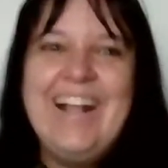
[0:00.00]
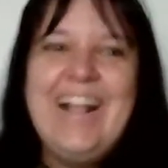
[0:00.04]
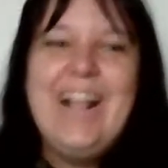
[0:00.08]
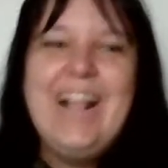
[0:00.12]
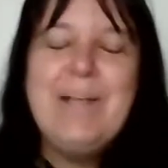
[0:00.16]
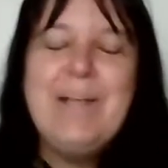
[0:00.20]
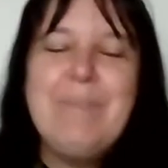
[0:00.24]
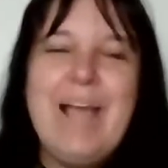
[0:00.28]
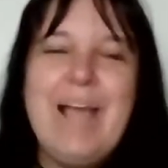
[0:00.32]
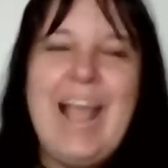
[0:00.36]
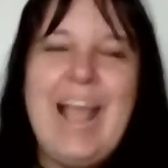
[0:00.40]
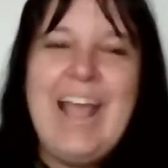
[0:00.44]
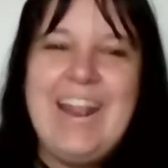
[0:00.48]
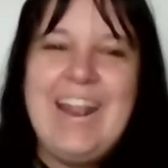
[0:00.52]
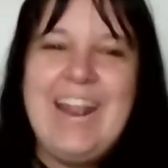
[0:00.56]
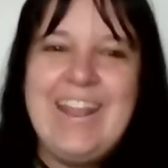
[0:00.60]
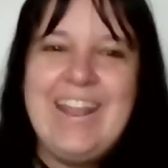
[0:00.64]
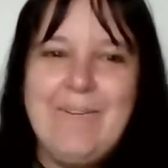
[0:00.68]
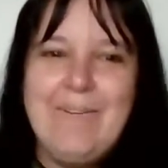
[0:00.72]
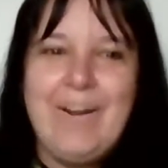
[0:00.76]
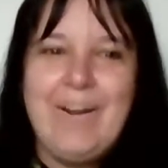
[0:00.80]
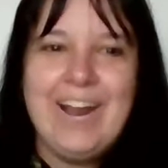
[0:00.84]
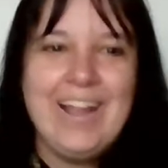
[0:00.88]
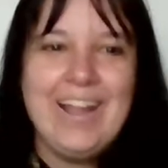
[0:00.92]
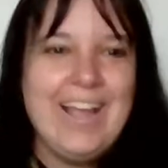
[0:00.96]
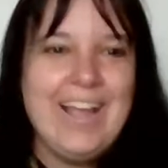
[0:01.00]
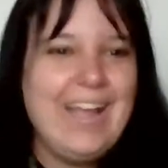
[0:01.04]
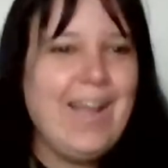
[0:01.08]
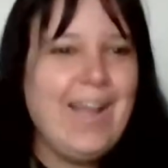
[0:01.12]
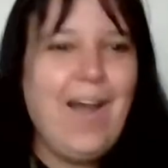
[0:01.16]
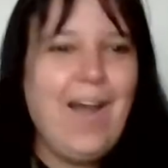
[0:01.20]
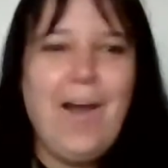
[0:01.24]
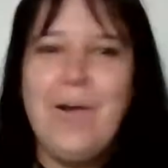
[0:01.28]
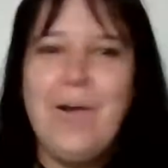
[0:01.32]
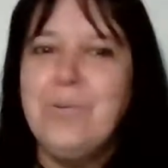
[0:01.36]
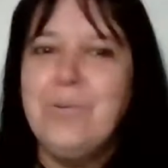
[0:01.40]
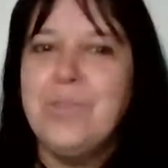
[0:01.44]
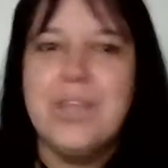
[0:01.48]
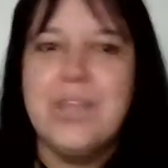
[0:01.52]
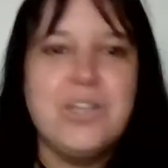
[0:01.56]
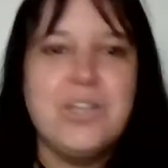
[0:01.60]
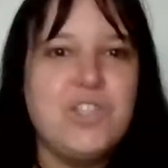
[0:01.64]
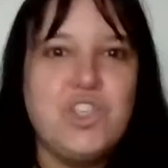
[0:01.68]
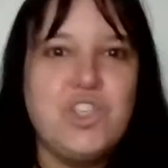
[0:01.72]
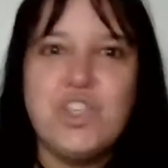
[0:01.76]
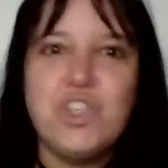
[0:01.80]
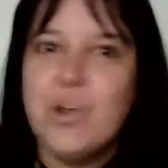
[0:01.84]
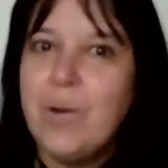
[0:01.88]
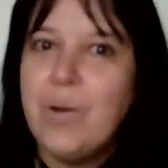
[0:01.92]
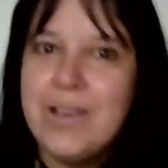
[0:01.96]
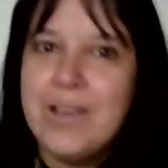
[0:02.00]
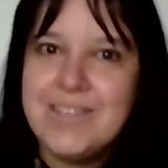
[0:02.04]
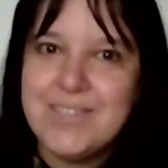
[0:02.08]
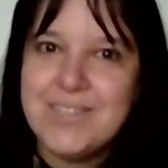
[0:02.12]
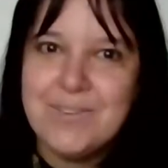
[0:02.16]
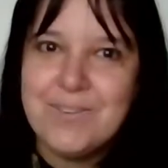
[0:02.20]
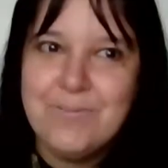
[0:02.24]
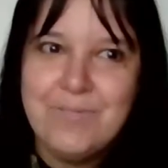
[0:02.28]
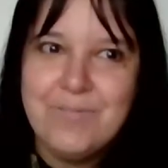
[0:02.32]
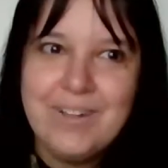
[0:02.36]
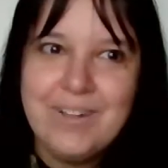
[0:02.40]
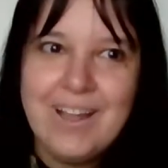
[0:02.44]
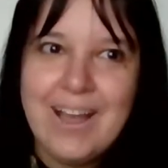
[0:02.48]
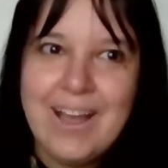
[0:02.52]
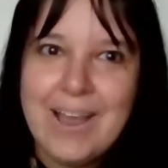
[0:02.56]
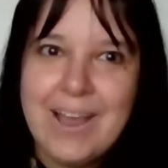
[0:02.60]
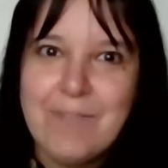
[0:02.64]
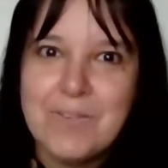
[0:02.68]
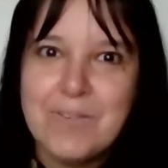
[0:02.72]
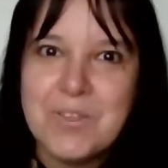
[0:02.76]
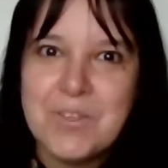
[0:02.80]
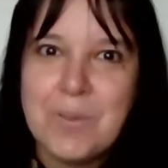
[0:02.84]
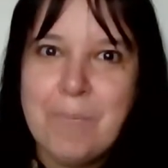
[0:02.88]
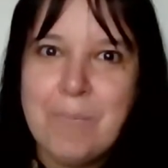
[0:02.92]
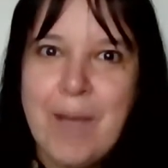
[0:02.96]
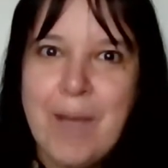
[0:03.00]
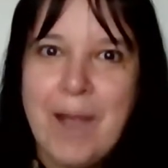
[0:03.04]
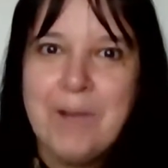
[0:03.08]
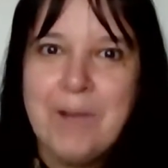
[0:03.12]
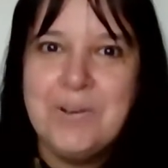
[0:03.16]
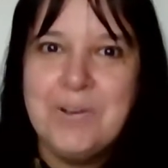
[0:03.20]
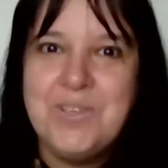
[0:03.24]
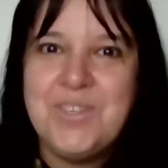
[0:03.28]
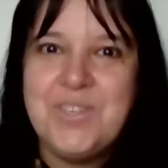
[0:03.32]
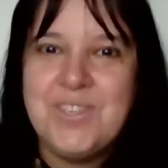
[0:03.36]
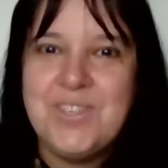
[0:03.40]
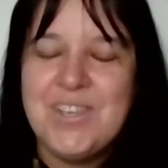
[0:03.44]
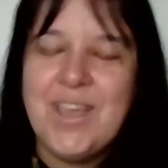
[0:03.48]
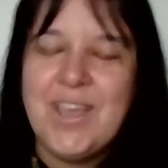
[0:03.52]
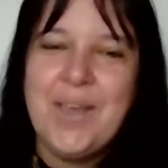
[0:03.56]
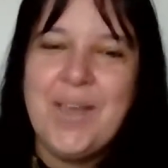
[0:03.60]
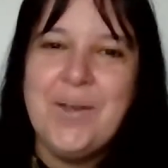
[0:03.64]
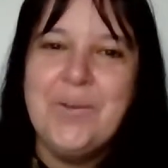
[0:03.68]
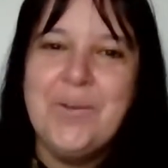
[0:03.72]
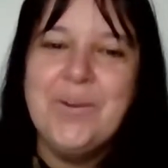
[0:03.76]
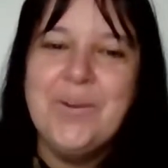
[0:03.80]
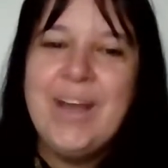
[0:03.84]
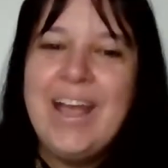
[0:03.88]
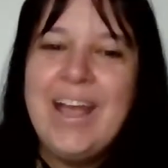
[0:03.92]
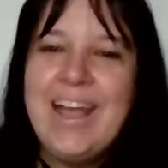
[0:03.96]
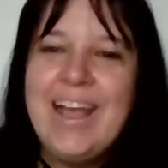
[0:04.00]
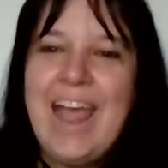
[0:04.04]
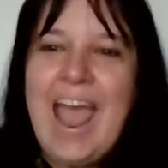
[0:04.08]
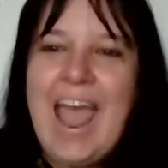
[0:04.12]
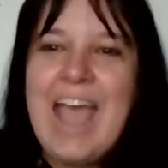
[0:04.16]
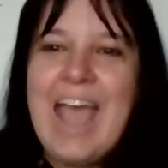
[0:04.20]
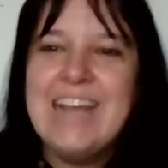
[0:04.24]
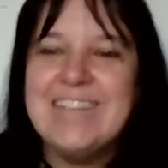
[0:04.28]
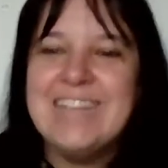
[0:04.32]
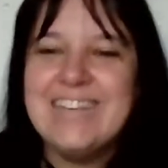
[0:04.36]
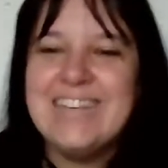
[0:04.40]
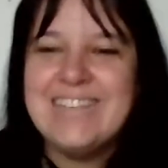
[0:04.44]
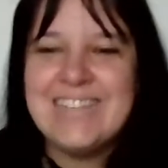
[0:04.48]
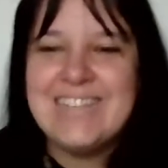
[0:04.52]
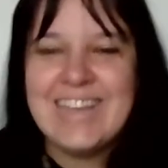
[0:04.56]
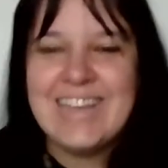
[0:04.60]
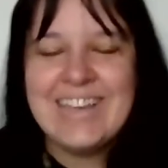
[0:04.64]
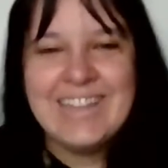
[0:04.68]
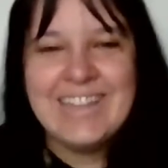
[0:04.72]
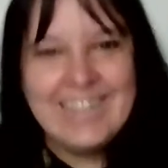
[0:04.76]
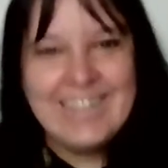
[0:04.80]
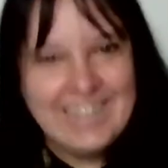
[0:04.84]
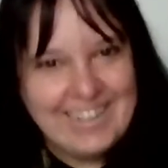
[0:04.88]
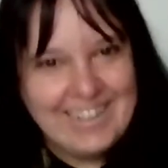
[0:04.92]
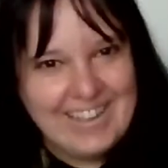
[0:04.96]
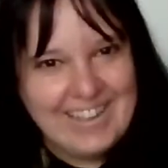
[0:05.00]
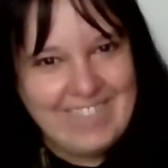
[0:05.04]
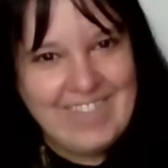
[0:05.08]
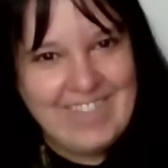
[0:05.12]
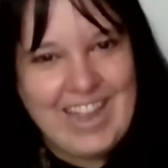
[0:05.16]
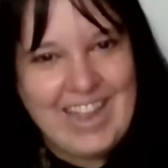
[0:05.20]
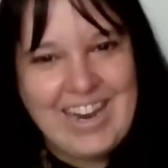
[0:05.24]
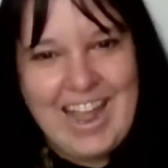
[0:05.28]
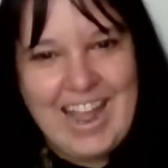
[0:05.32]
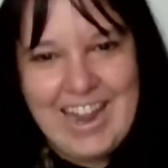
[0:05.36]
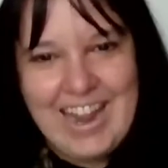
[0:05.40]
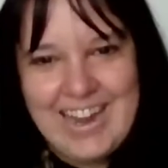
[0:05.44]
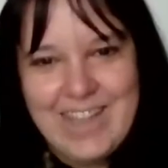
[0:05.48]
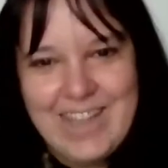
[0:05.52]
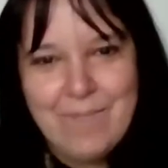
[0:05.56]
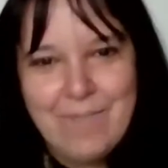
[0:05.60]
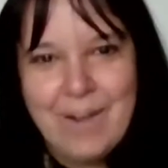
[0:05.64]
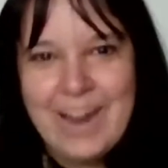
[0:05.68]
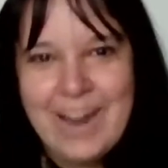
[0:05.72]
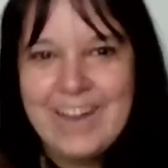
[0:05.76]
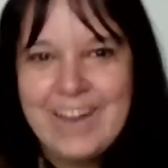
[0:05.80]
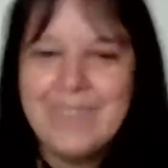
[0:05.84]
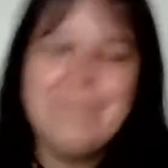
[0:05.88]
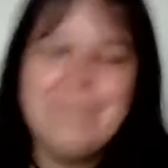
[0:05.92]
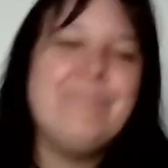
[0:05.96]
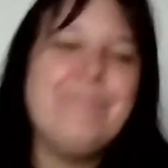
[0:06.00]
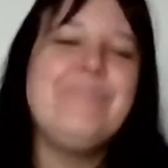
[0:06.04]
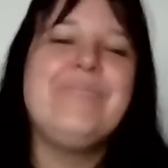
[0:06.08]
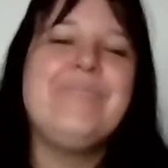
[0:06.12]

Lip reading: But anyway, oh, the joys of live as opposed to editing. But anyway,